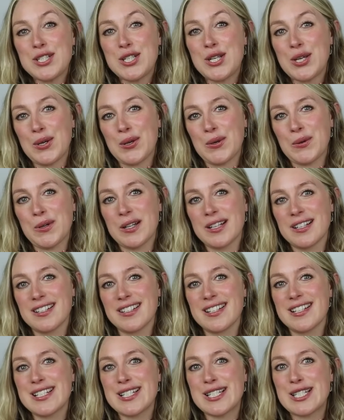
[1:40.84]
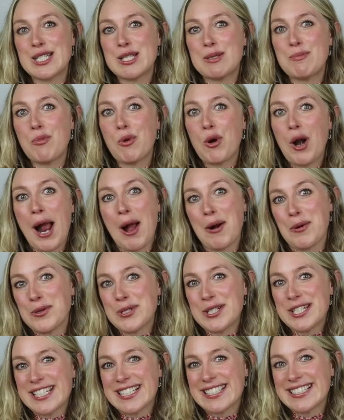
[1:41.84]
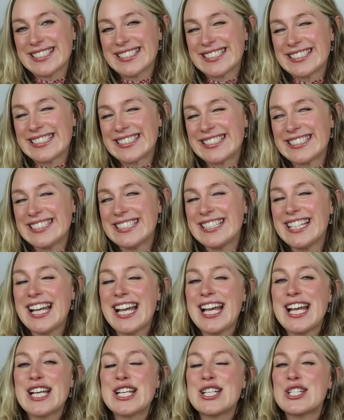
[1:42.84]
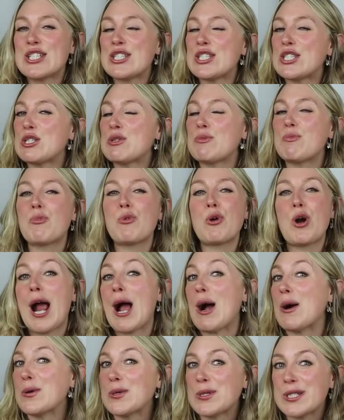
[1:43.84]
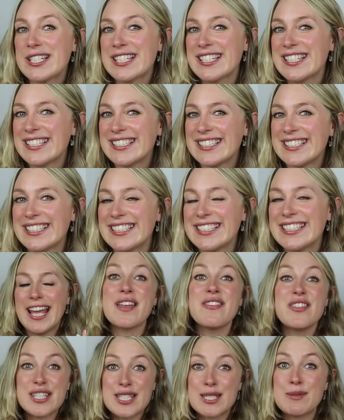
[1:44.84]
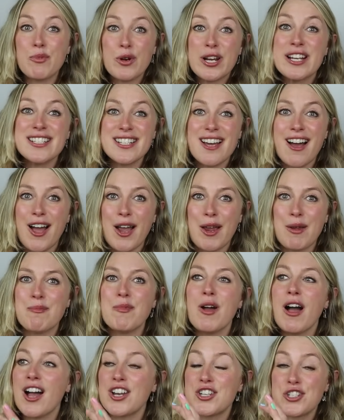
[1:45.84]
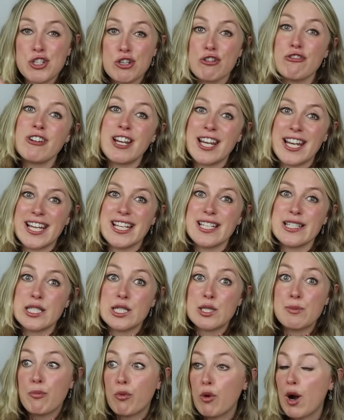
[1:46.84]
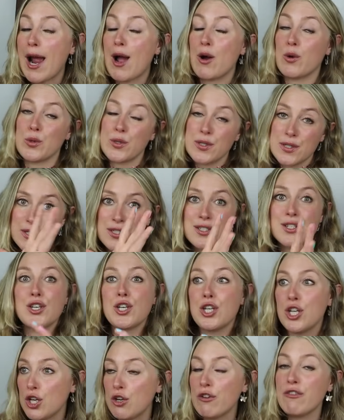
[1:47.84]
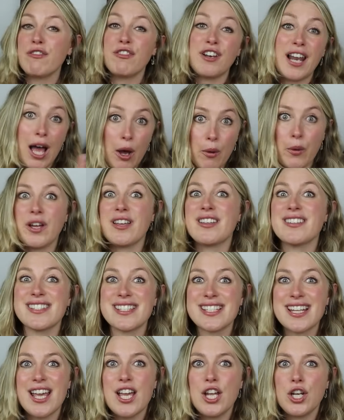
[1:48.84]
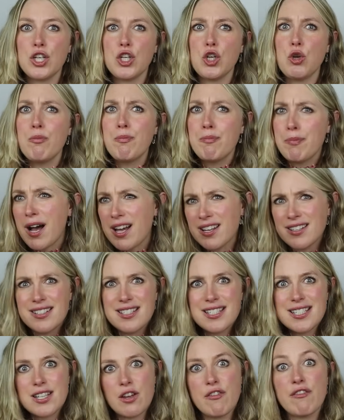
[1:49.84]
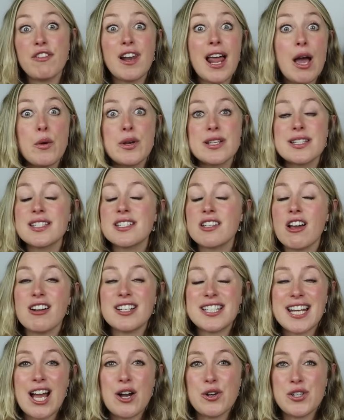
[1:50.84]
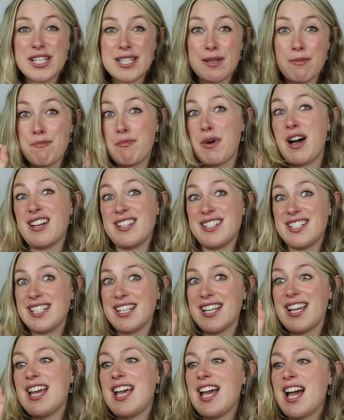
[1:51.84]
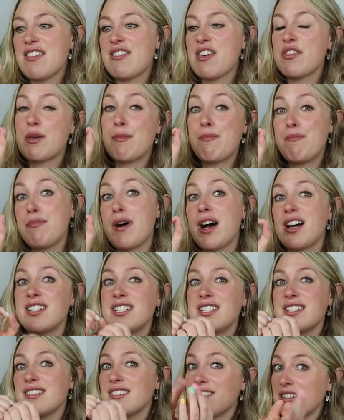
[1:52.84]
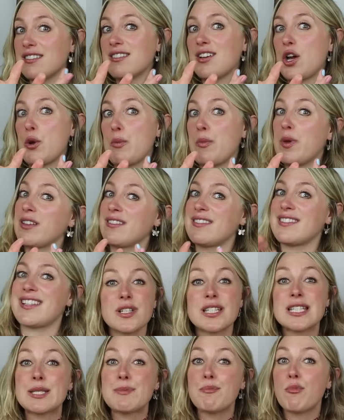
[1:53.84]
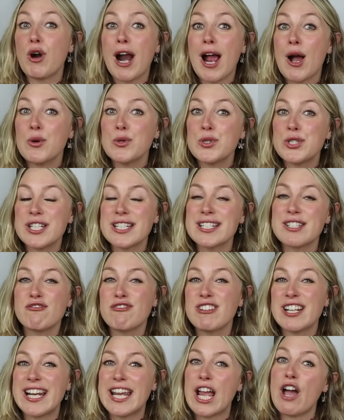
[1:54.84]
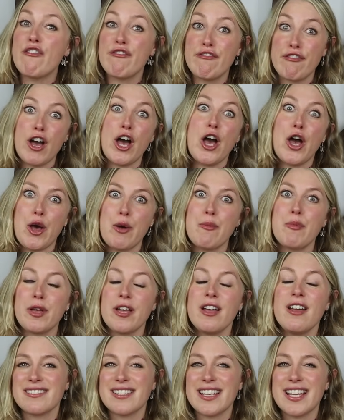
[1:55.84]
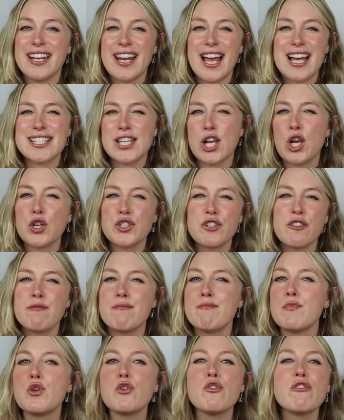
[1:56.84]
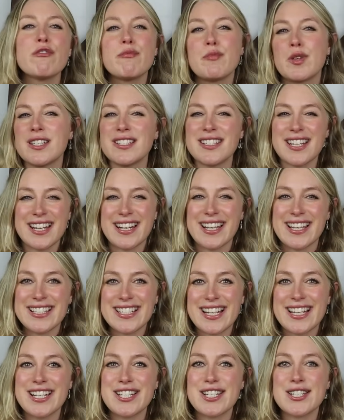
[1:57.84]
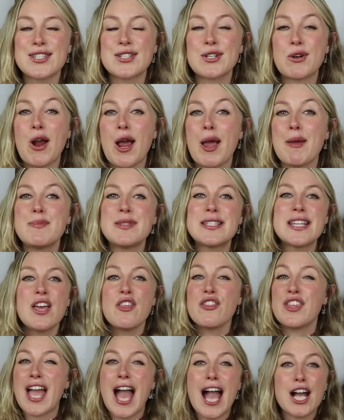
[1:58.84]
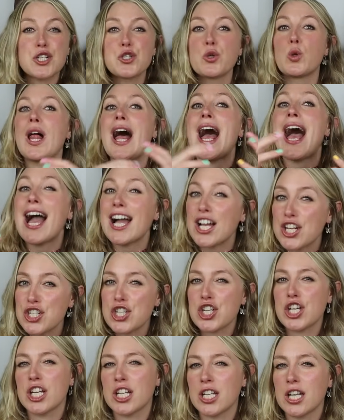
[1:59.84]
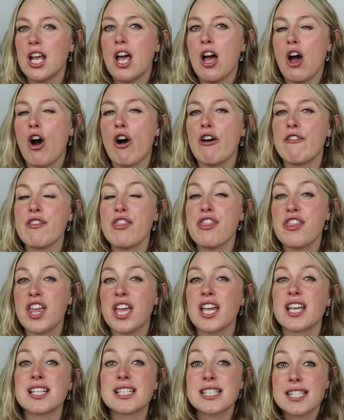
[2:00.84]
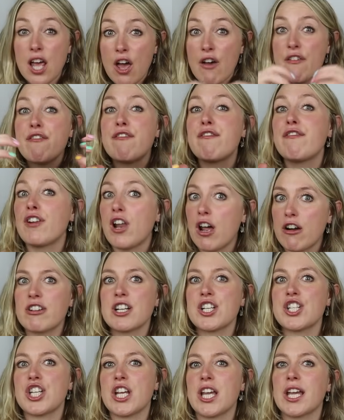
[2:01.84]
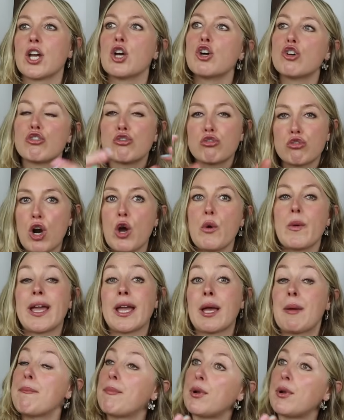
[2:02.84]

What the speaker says: 2, sprout, sprout. In the springtime, a tree sprouts new flowers, new buds. So flowers start out as a bud and then the bud opens. Sprout is really a verb. It has a lot of movement in it and it describes the actual action of things flourishing, growing,